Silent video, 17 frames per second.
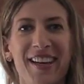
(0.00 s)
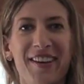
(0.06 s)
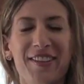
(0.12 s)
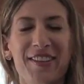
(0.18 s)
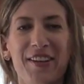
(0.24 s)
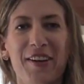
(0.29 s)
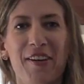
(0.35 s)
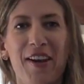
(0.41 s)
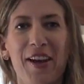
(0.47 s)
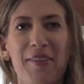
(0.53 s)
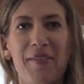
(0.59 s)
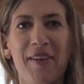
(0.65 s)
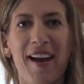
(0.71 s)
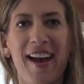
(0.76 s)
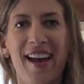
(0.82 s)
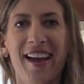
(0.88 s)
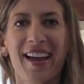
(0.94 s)
here's a great
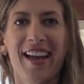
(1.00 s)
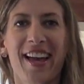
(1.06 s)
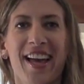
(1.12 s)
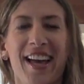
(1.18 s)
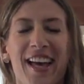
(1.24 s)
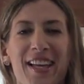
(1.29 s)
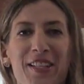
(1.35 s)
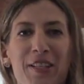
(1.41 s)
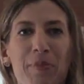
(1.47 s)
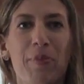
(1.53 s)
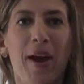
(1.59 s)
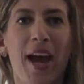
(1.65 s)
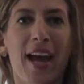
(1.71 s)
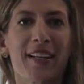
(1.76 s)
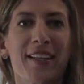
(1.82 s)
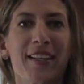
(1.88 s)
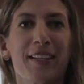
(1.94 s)
way to
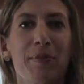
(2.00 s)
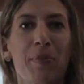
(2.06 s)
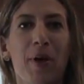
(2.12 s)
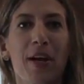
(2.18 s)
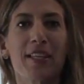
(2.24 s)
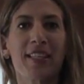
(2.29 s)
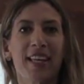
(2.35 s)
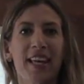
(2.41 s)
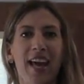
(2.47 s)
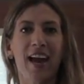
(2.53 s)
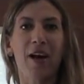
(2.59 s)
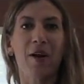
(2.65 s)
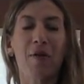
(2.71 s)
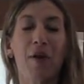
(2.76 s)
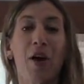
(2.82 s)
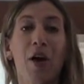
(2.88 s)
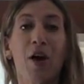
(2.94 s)
practice pressing
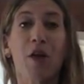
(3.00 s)
out